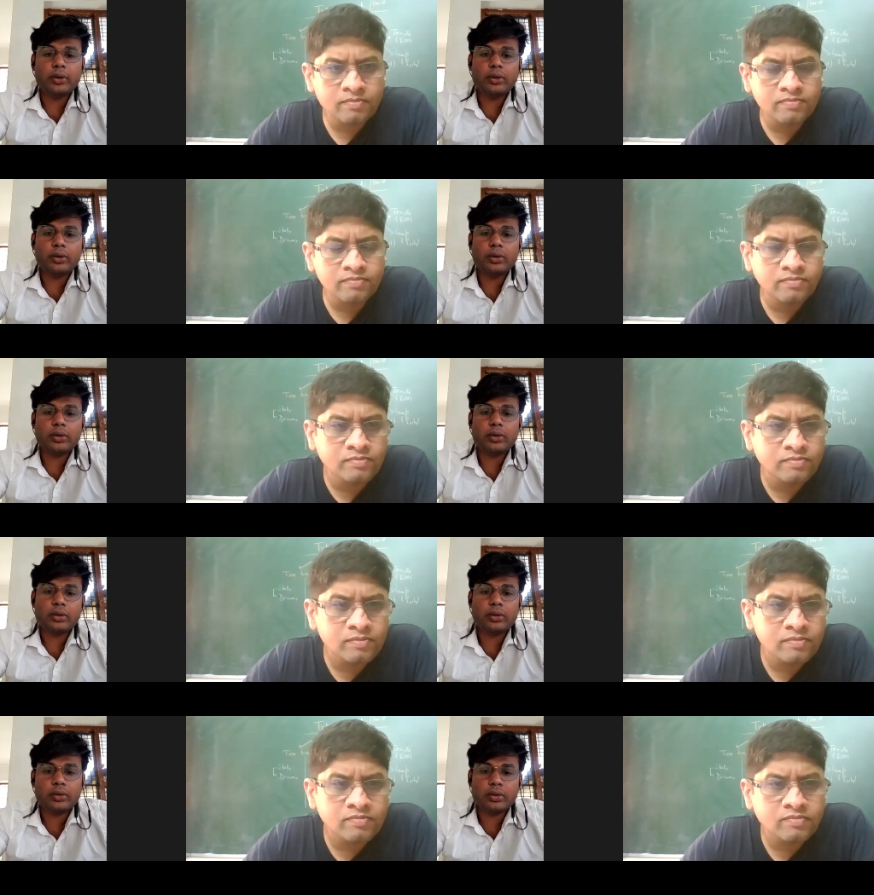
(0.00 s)
Speaker 1: two
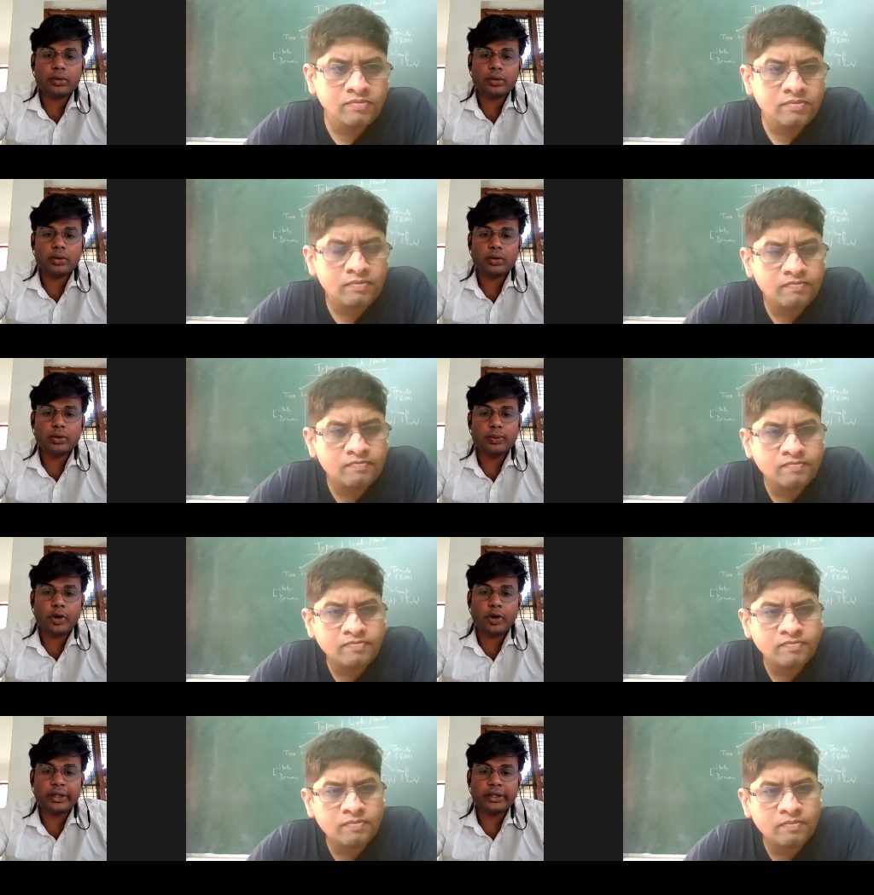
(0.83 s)
to zero
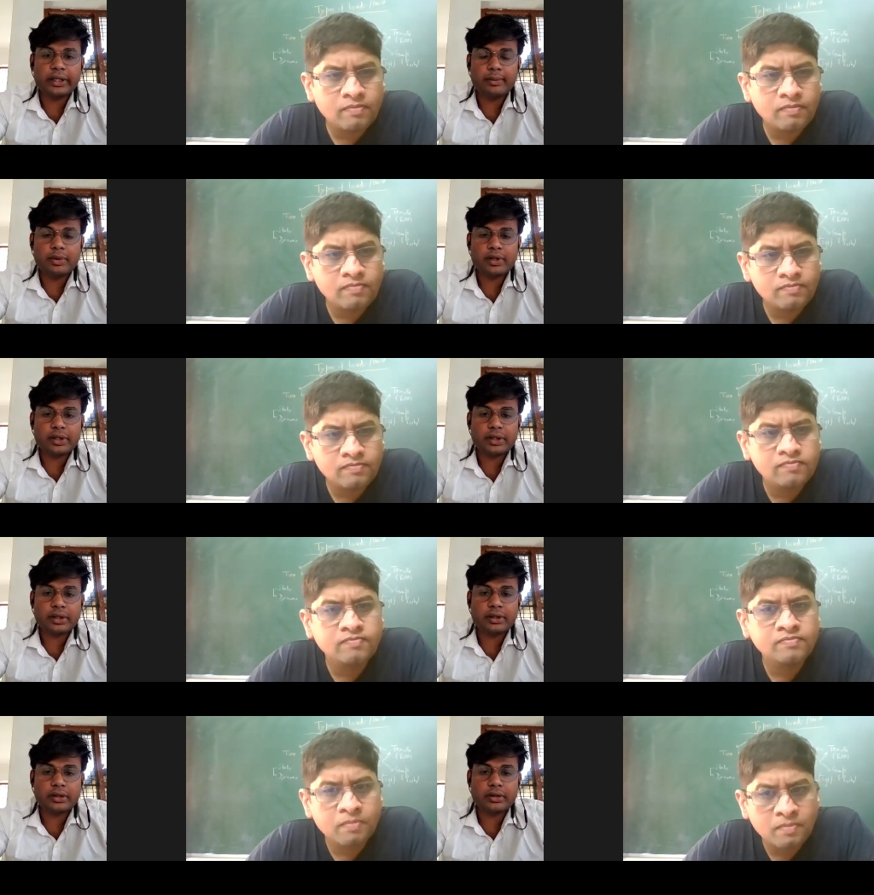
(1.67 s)
point three
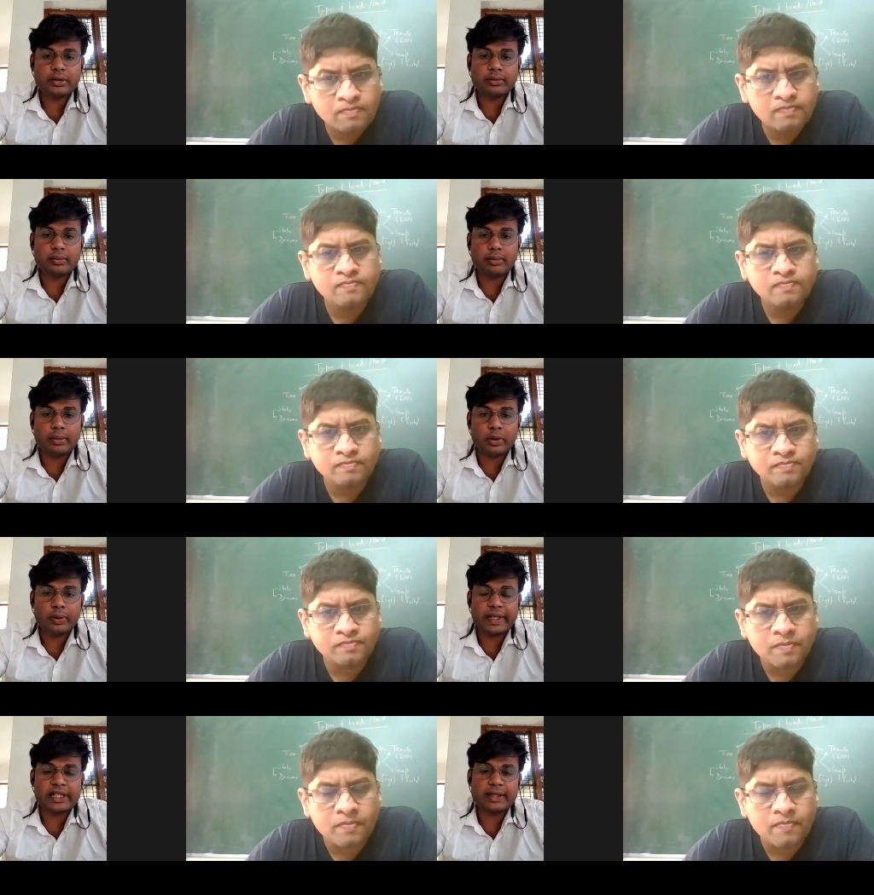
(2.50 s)
percent
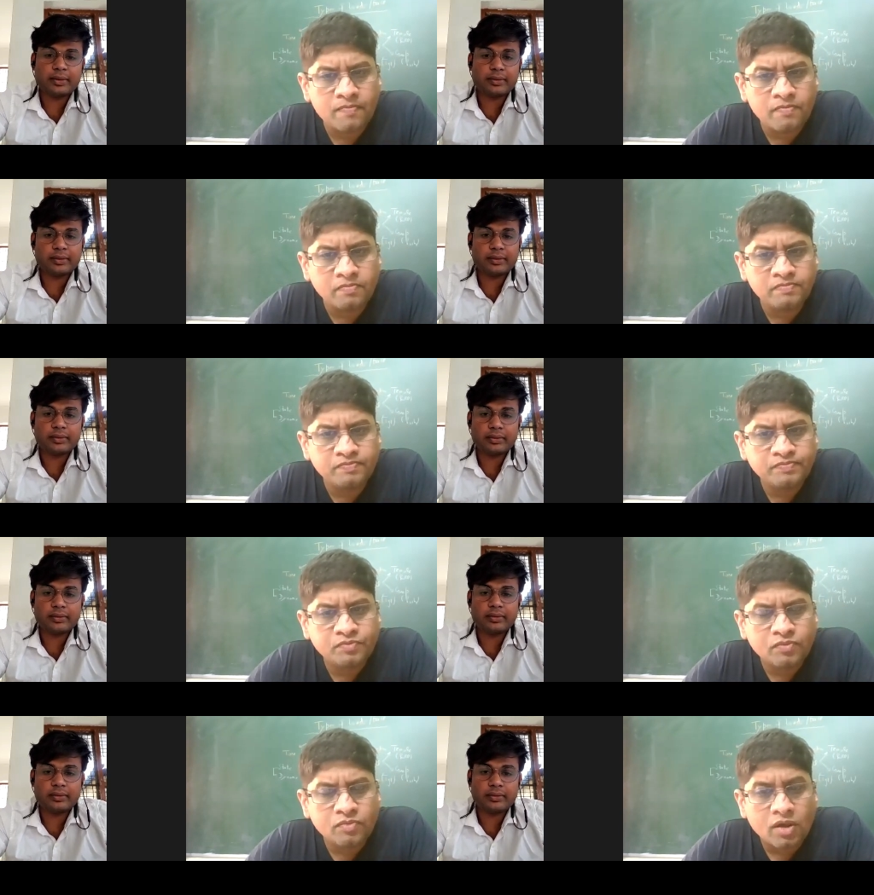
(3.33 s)
Speaker 2: maximum.
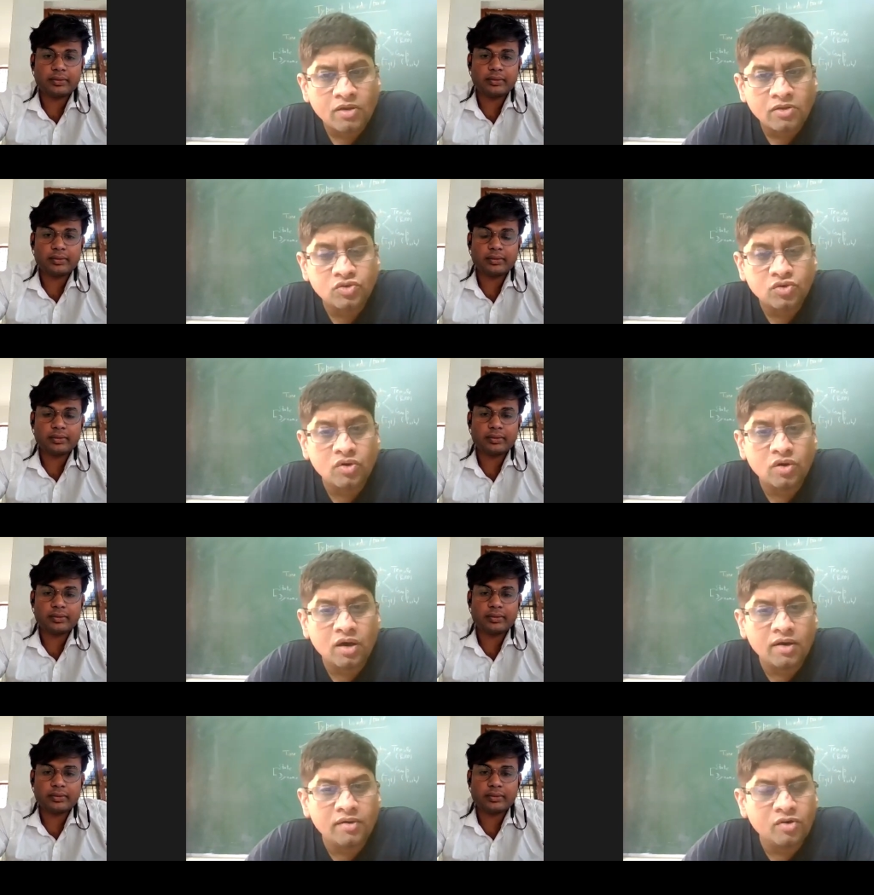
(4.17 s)

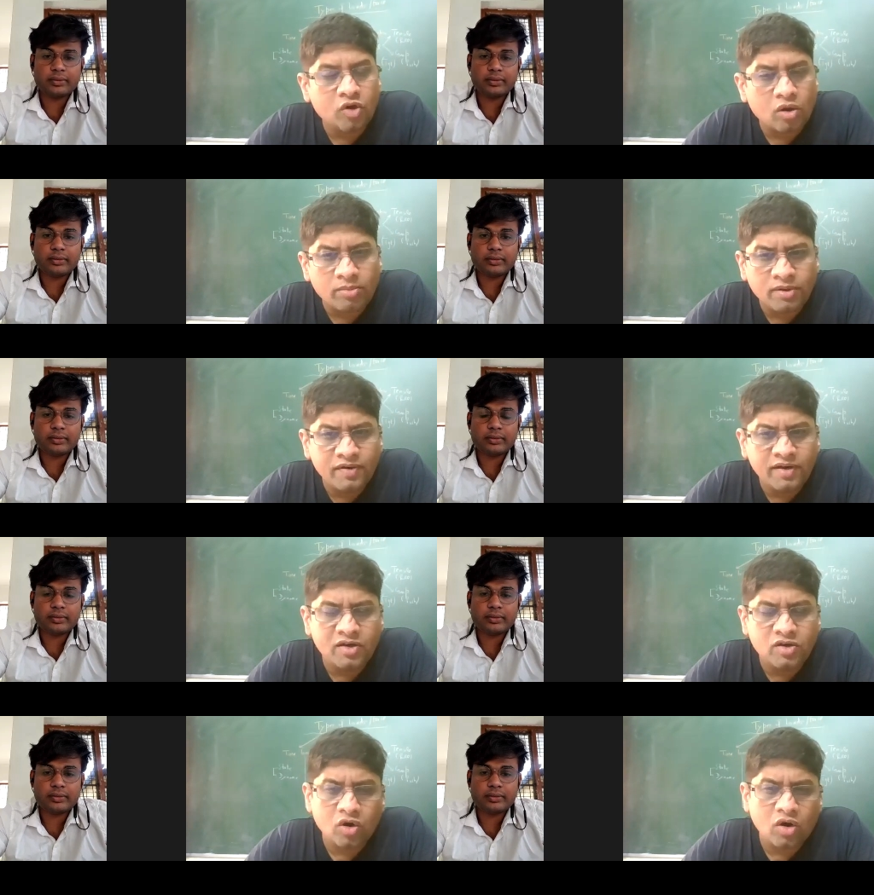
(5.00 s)
So uh, normally
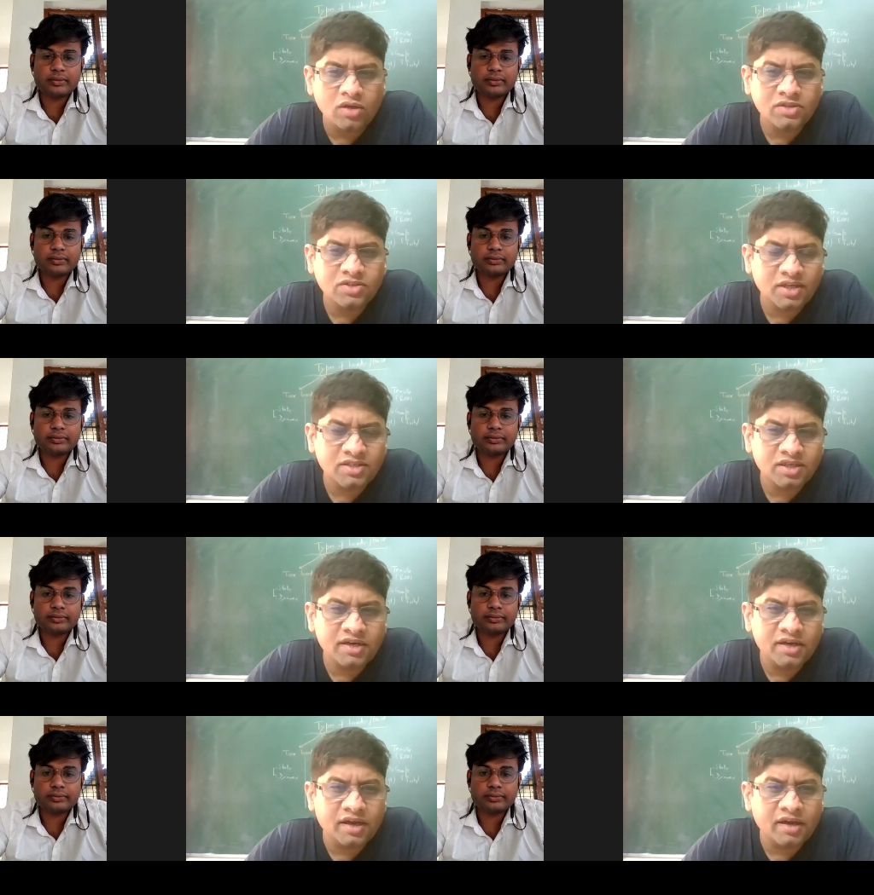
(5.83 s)
we draw stress
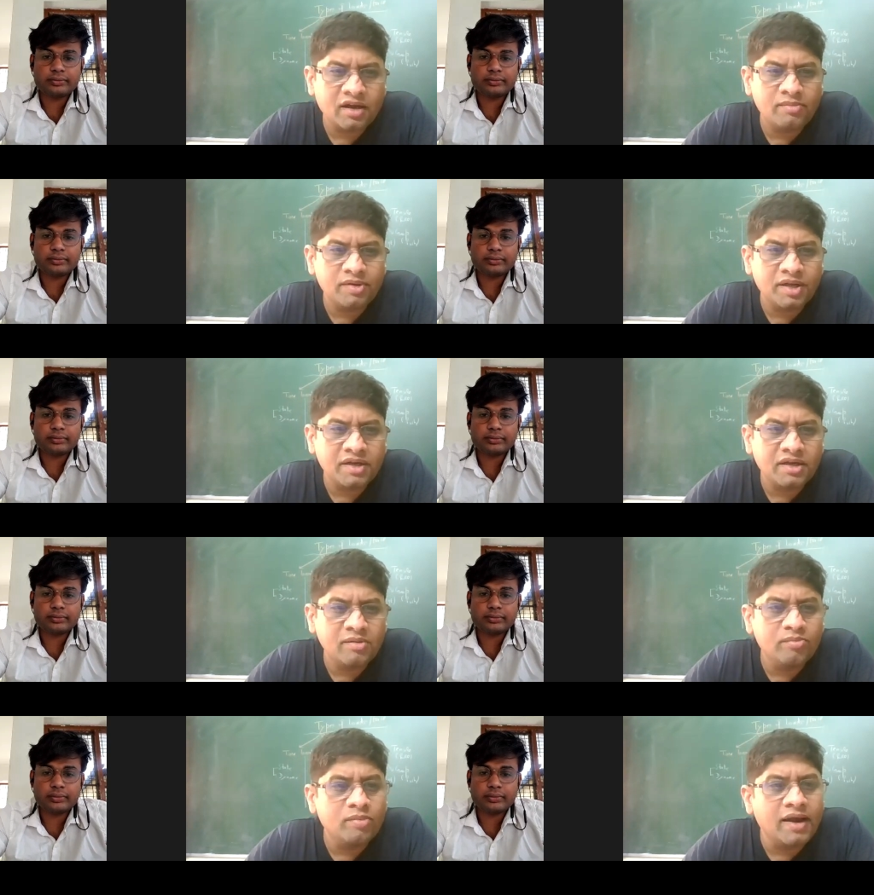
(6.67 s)
strain diagram
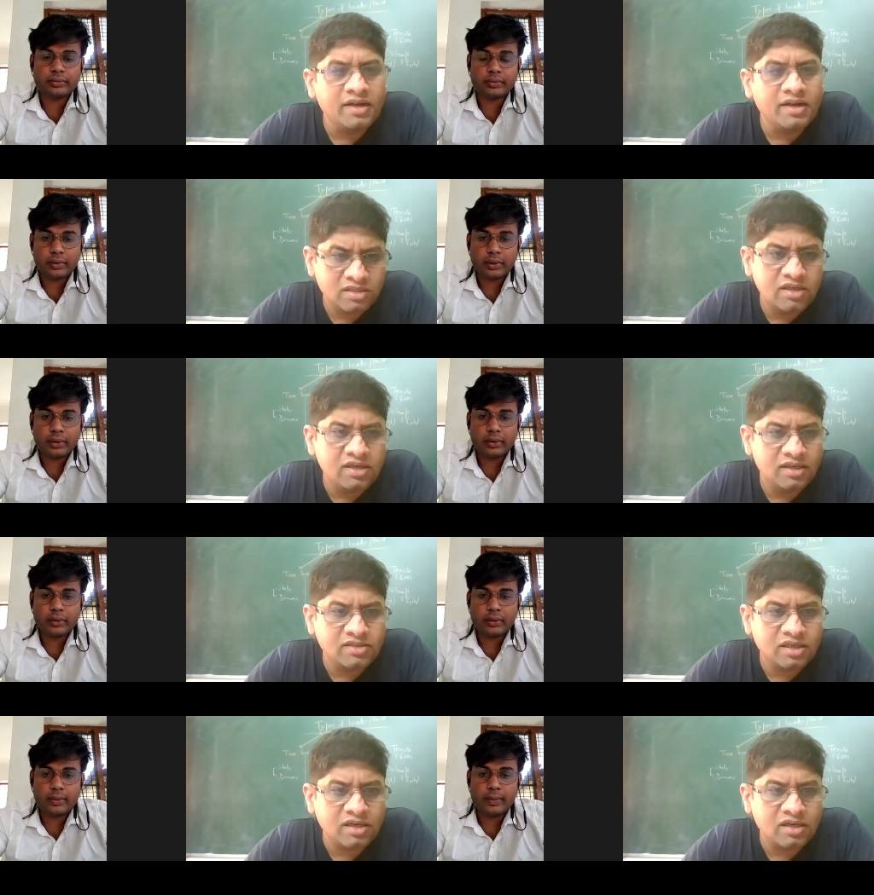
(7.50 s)
taking mild steel
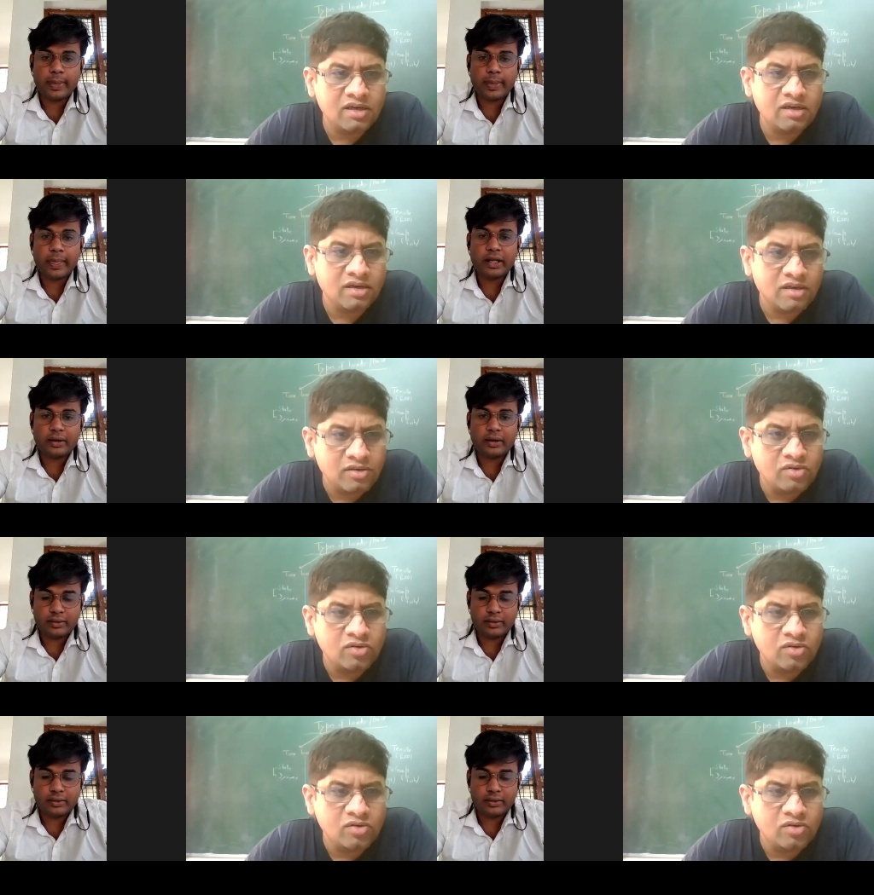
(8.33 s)
as a